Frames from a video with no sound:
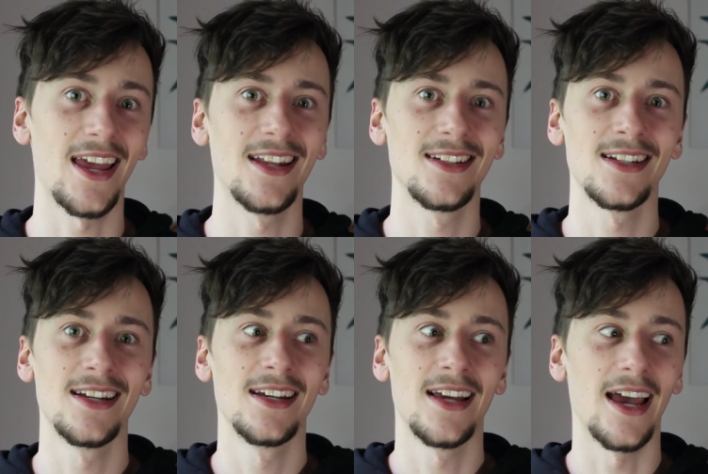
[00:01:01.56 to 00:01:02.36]
and
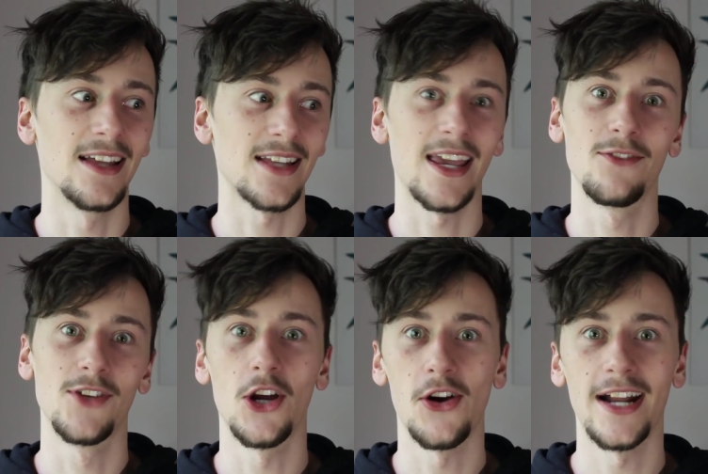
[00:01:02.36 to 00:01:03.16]
as a
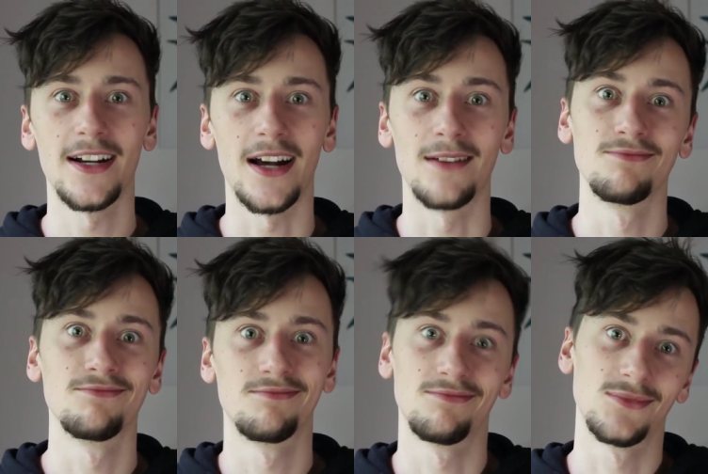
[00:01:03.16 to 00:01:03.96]
video editor.
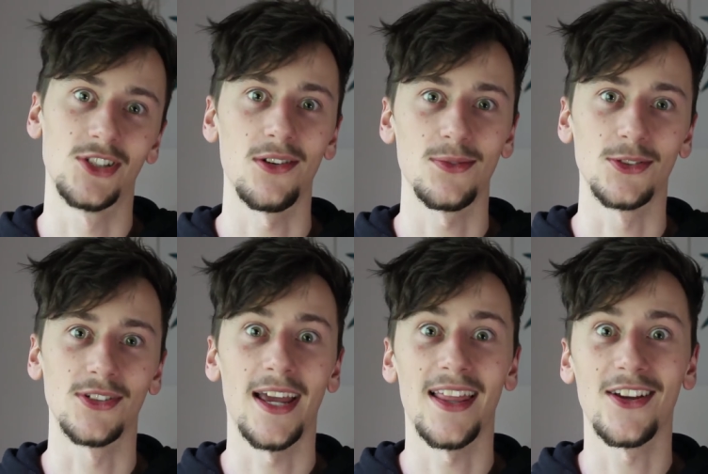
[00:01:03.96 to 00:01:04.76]
So we'll
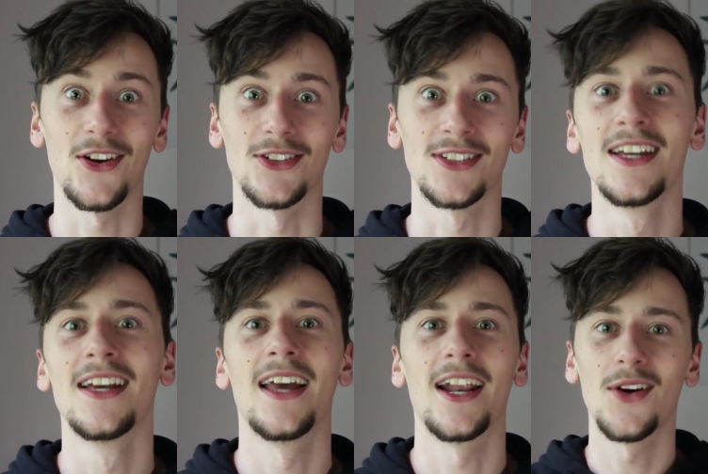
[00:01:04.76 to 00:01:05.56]
see how that goes.
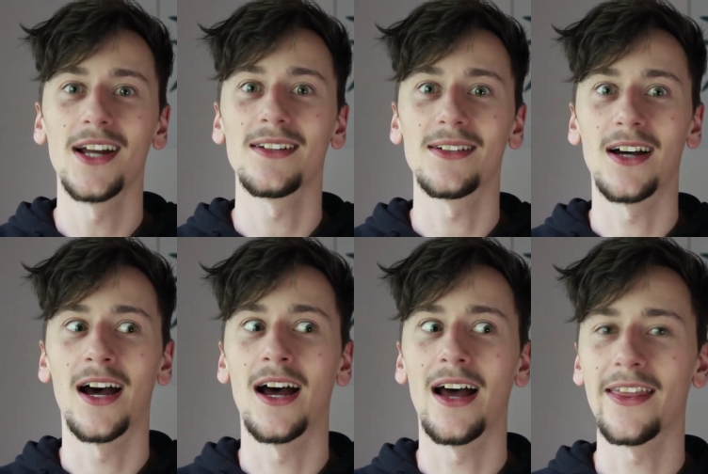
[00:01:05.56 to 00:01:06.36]
Anyway,
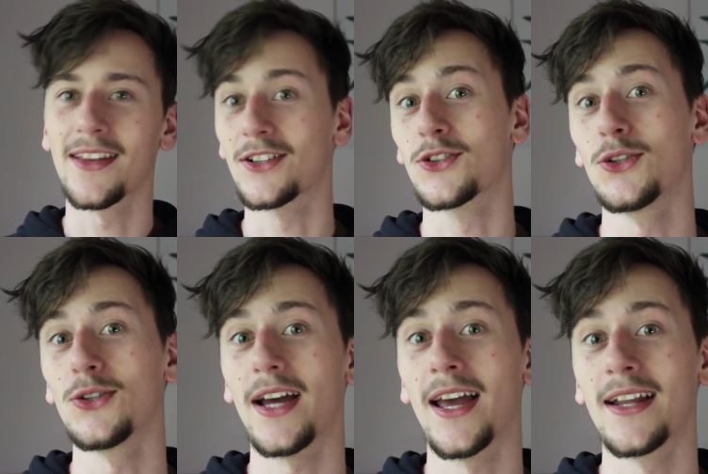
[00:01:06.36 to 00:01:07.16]
uh, I think it's
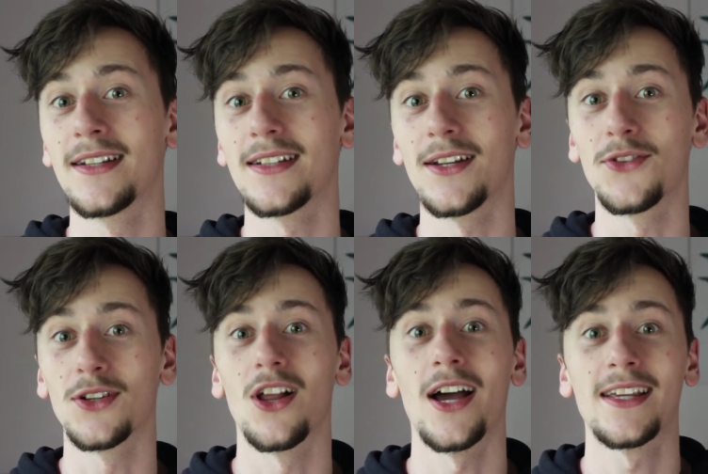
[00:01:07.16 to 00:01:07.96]
cool and if you
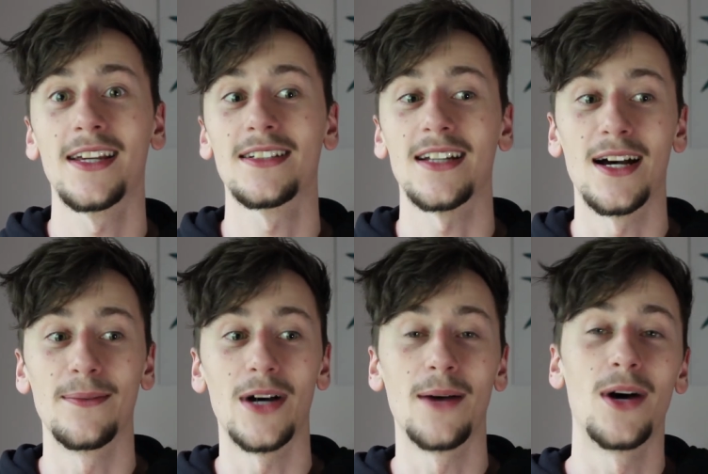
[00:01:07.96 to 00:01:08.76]
like it,
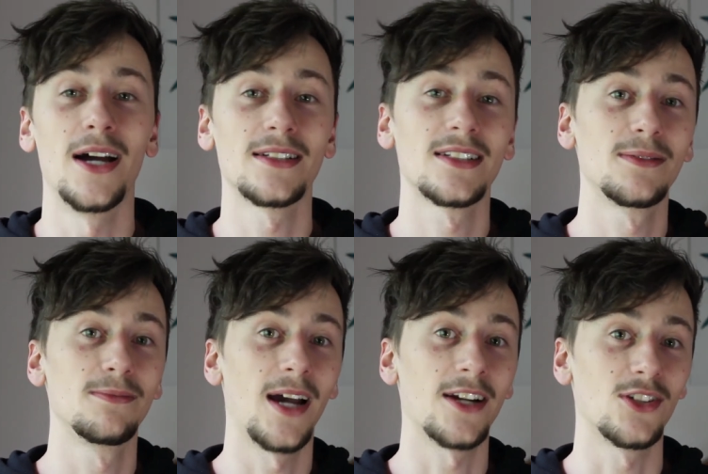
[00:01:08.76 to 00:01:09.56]
um, I might
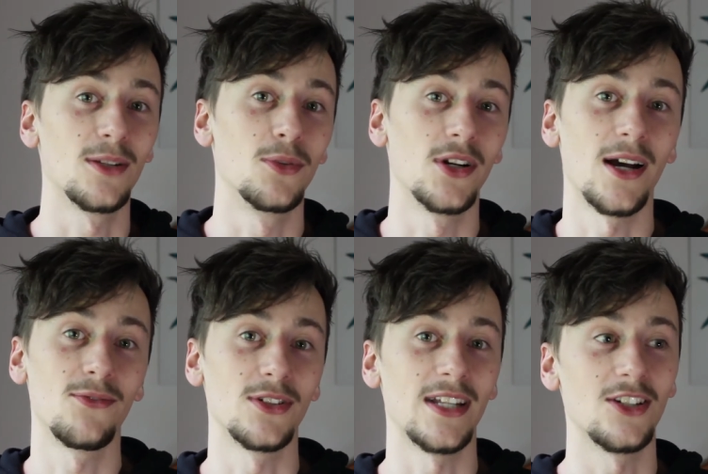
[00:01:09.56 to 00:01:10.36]
actually put it
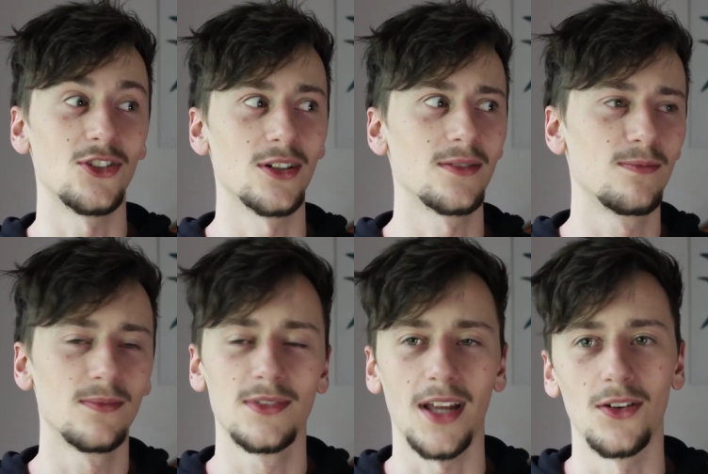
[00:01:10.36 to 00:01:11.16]
up for t-shirt
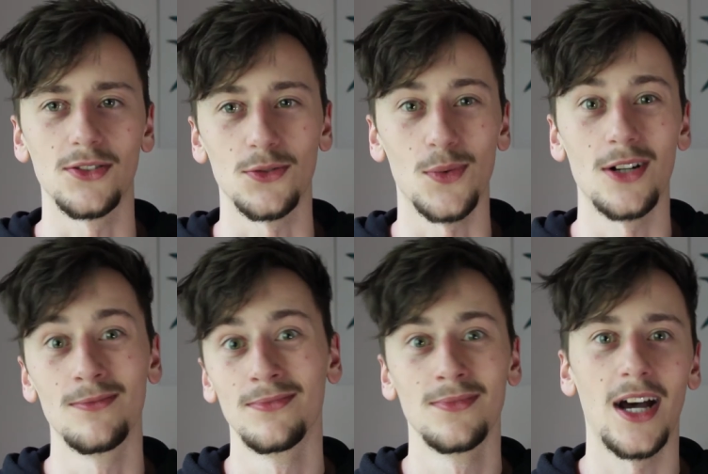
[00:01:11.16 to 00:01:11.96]
sales as
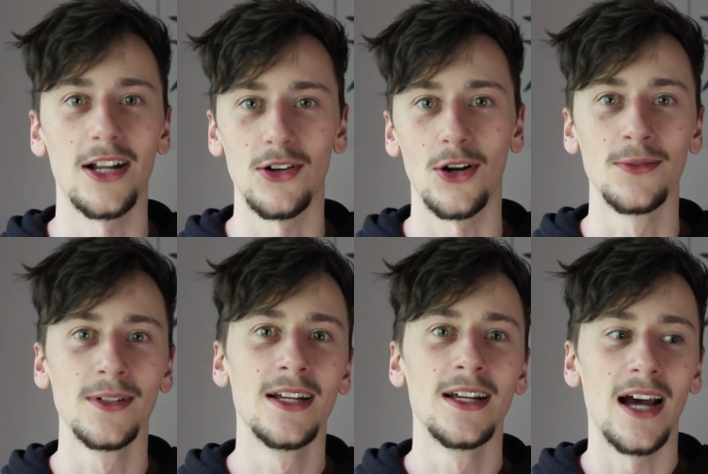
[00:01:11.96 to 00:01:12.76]
well. I don't know.
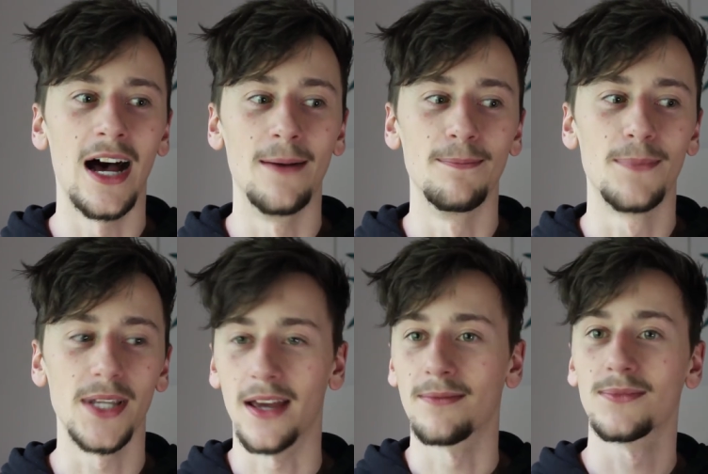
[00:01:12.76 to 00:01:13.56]
Um, but
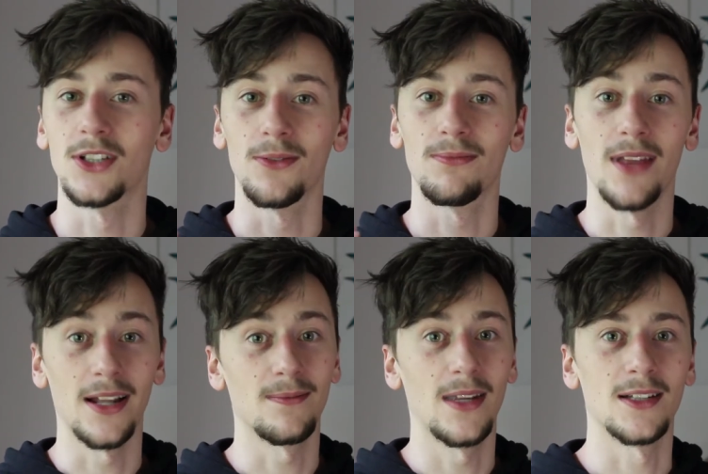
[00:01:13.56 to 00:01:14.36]
yeah, so
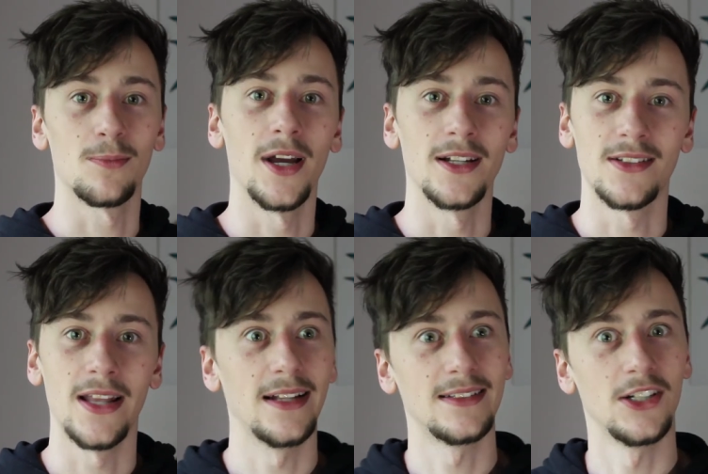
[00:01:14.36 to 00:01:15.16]
that explains
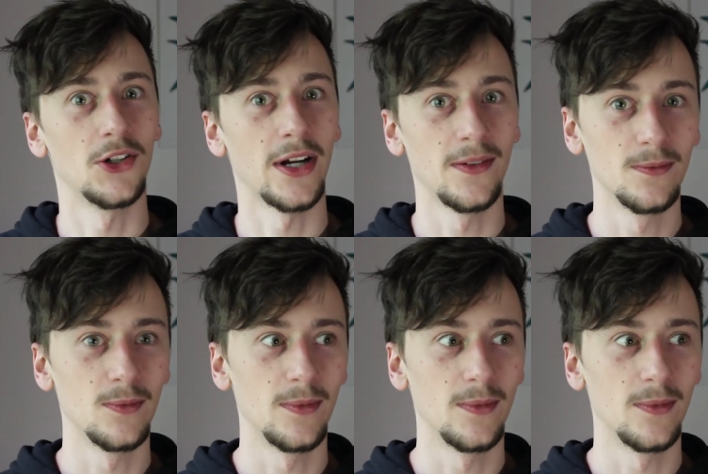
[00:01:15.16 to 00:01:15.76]
that steering